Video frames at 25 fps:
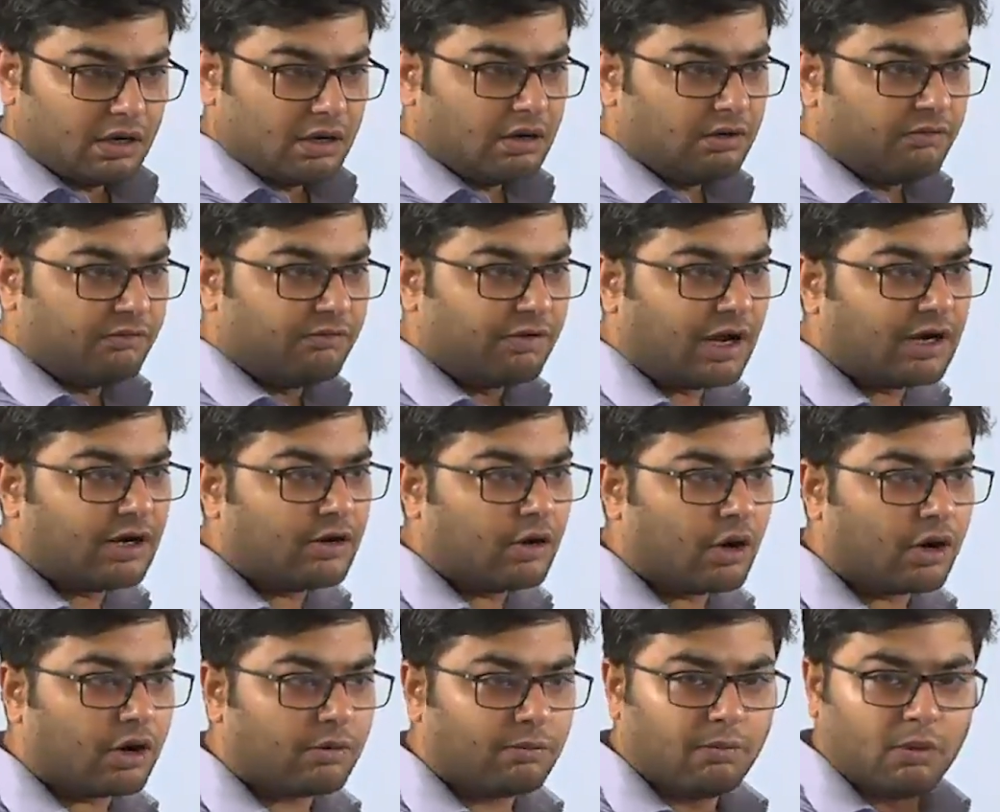one
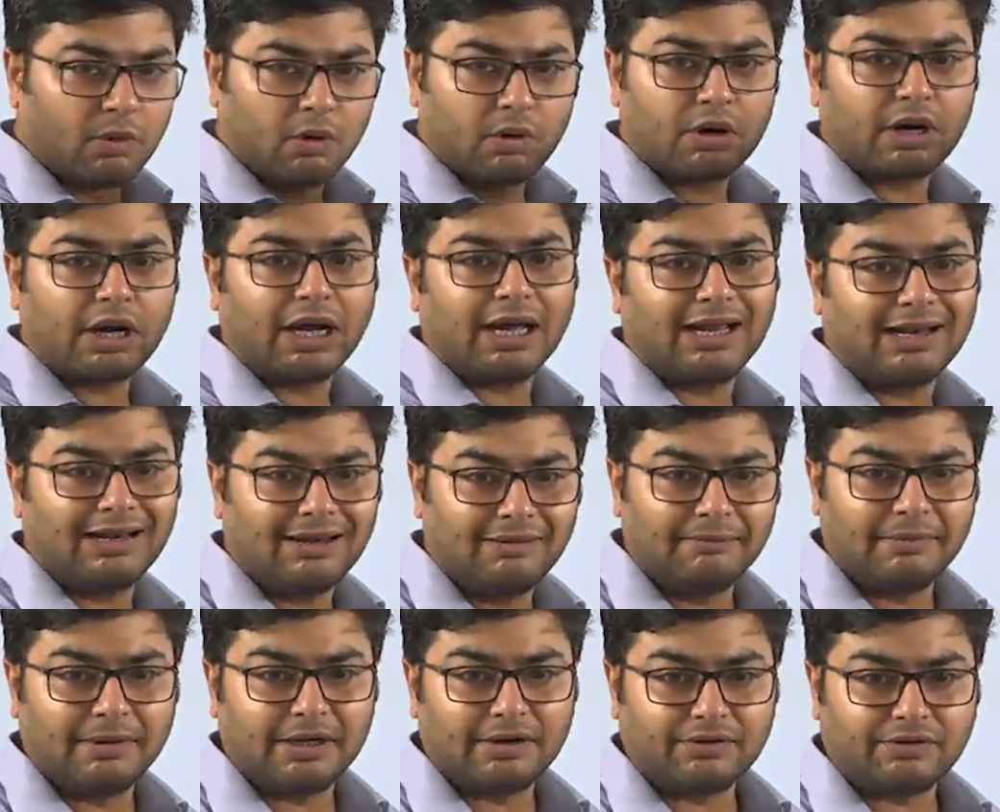or more
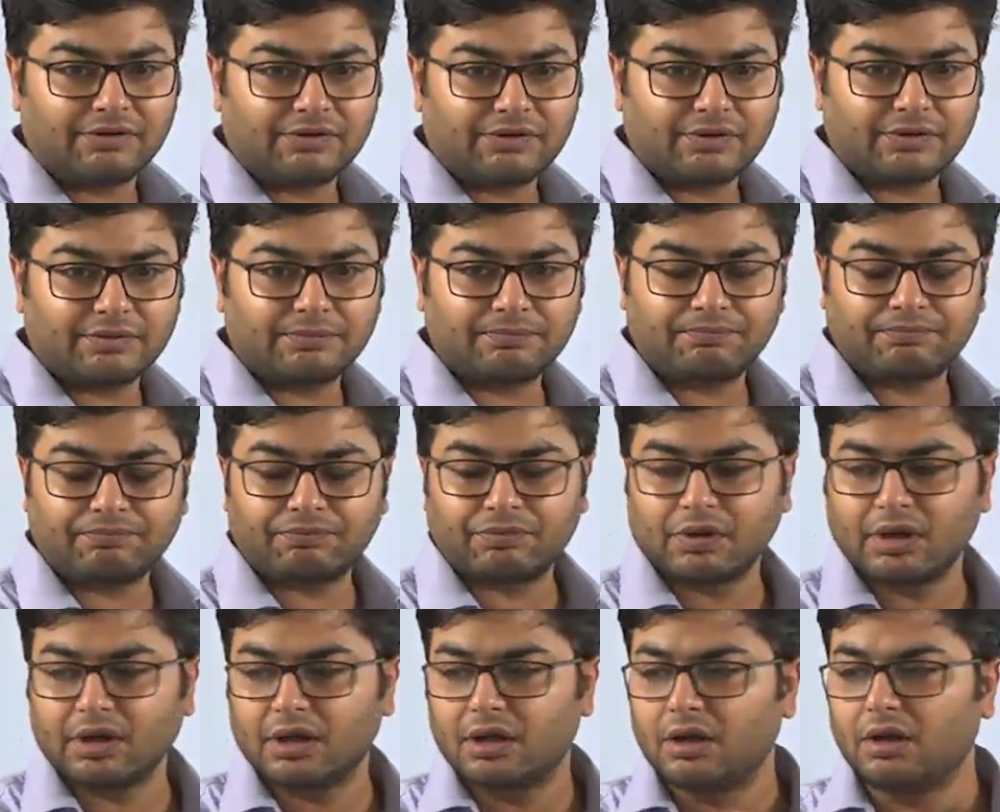elements.
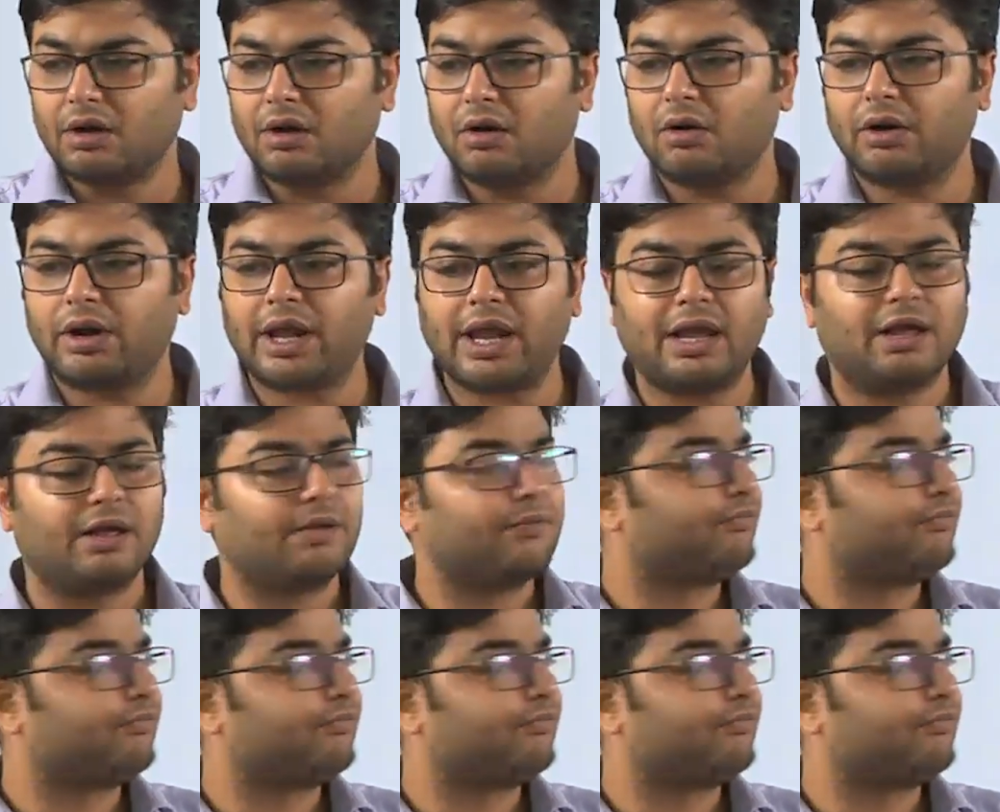Okay,